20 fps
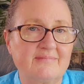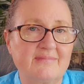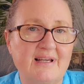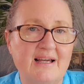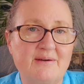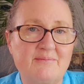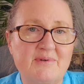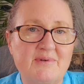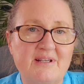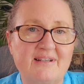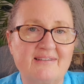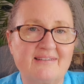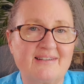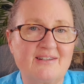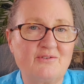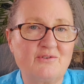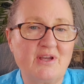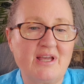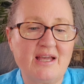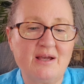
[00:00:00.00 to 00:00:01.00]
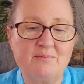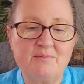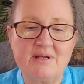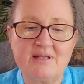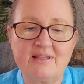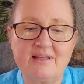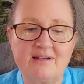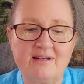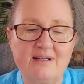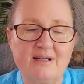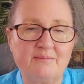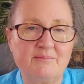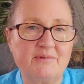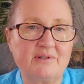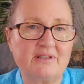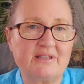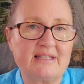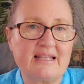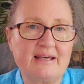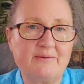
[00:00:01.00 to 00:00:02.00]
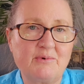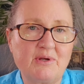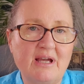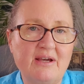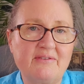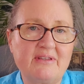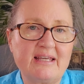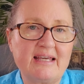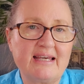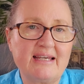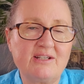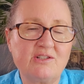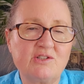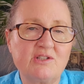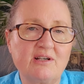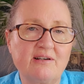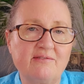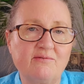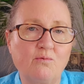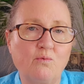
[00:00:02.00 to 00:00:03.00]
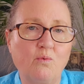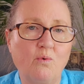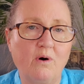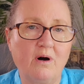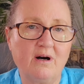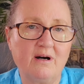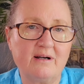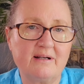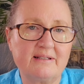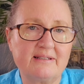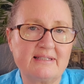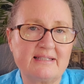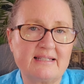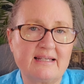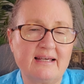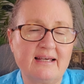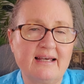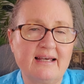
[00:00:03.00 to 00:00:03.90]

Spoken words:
I mean, you can't make that up. Then we have the Ace of Wands.